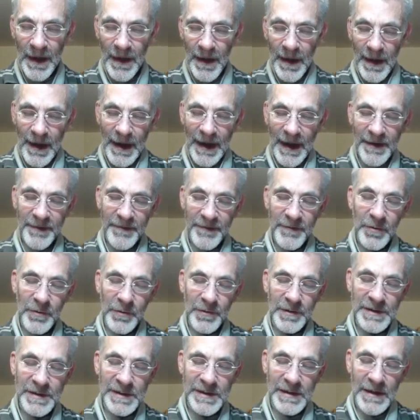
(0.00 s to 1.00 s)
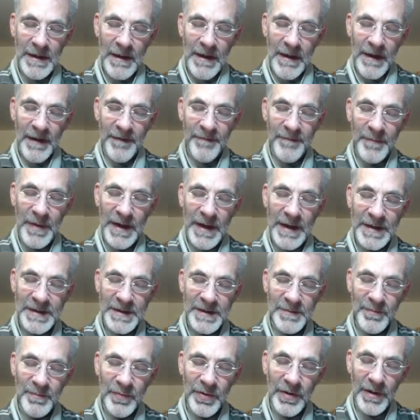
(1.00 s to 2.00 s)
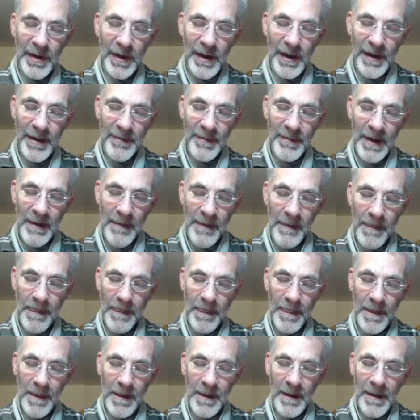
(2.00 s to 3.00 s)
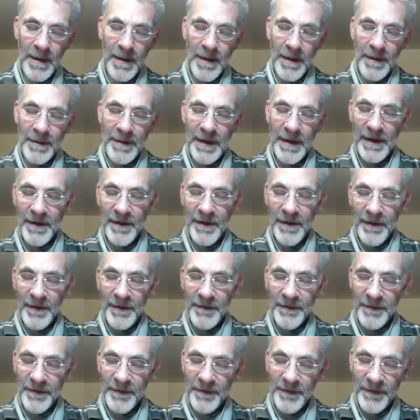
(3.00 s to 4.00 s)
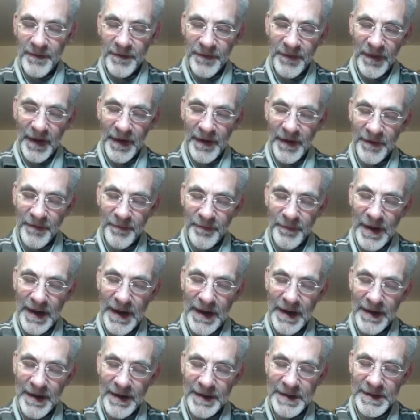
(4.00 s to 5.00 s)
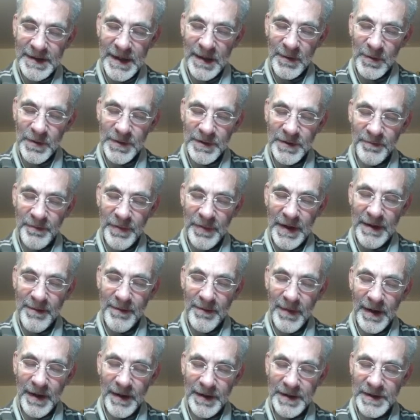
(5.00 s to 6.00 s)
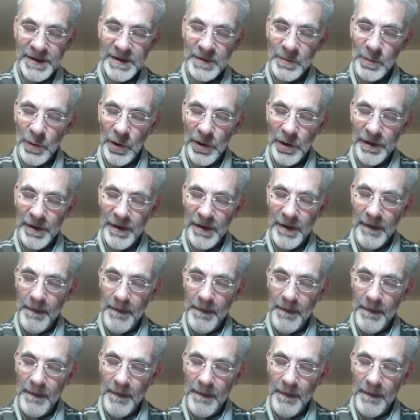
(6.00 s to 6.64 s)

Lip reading: And of course, if p is prime, then phi of p is equal to p minus 1.